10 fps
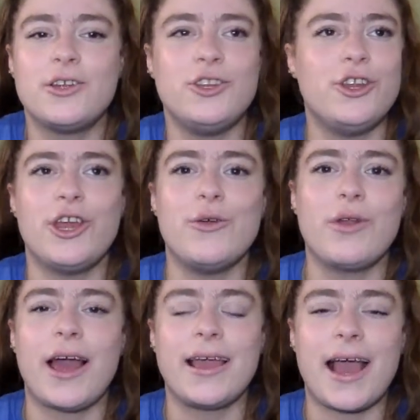new.
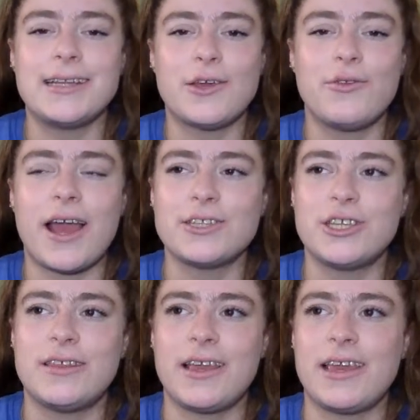Like, I don't
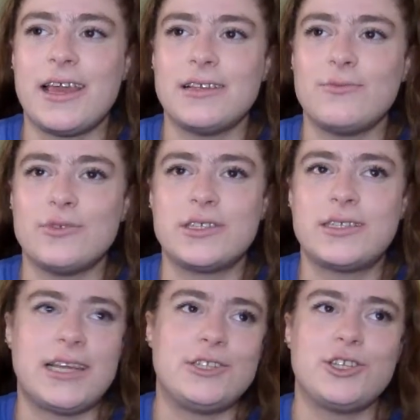actually think it was
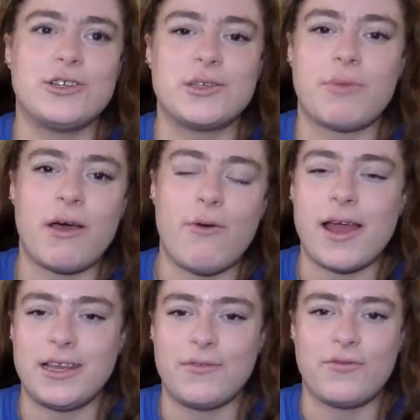teaching us about
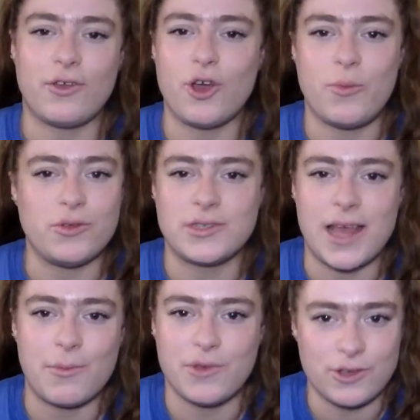any of the couples
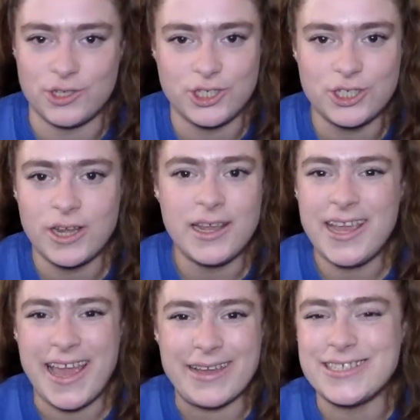that much.
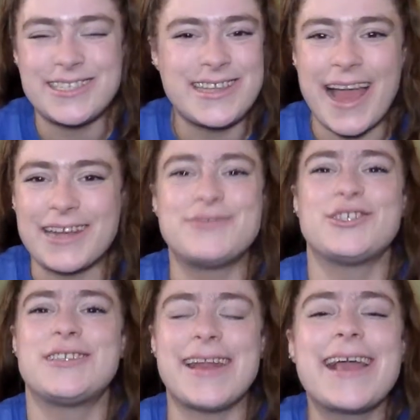It's kind of
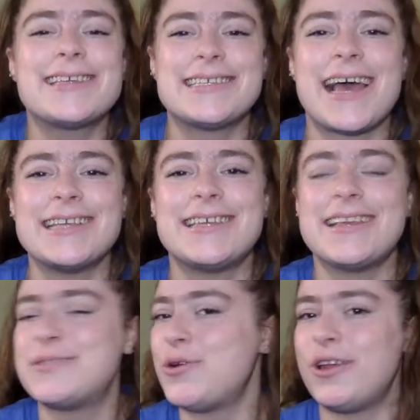just an exercise at
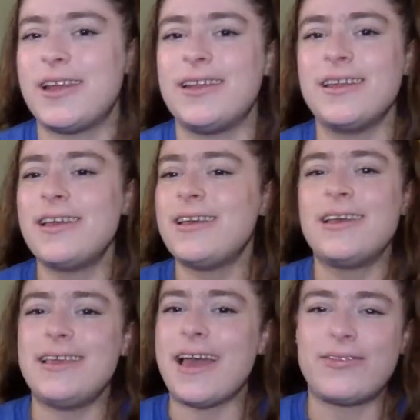this point, and
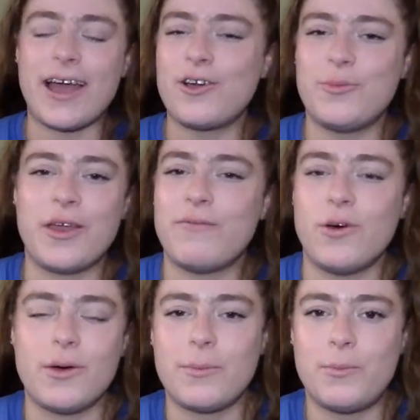yeah, that could be a
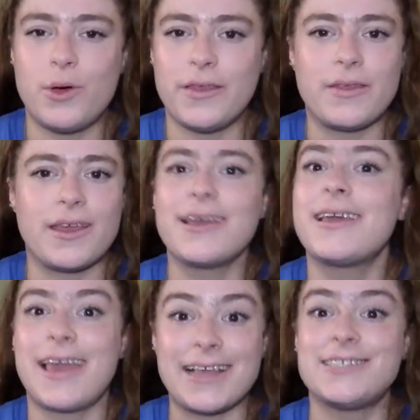format point that
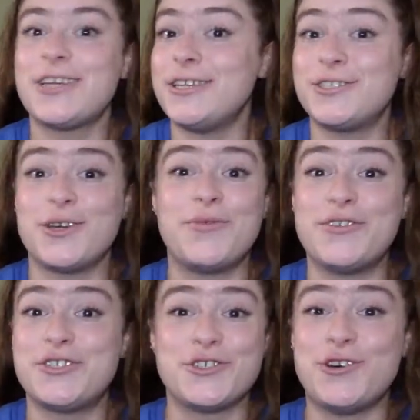gets changed up for
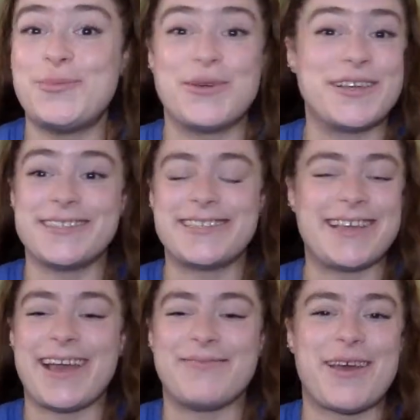sure, because
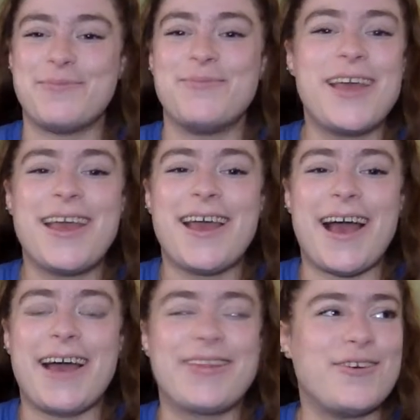
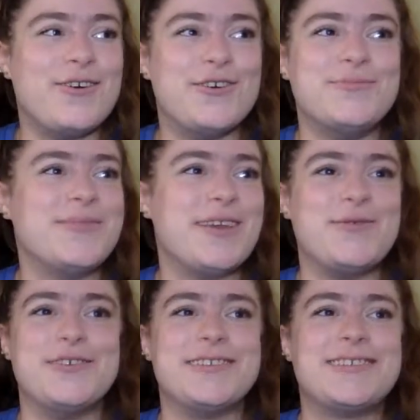I thought it
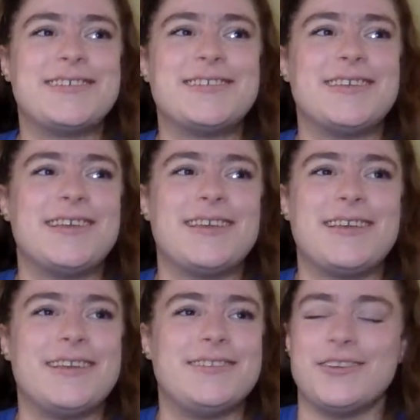was
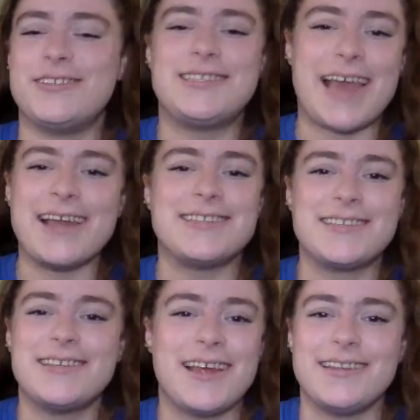just dead
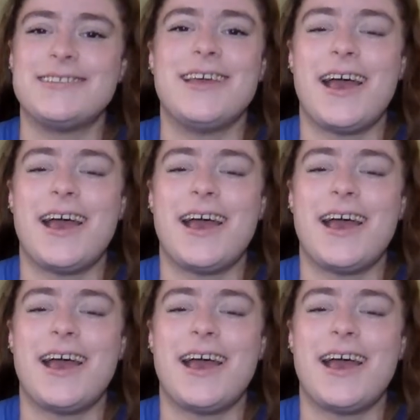and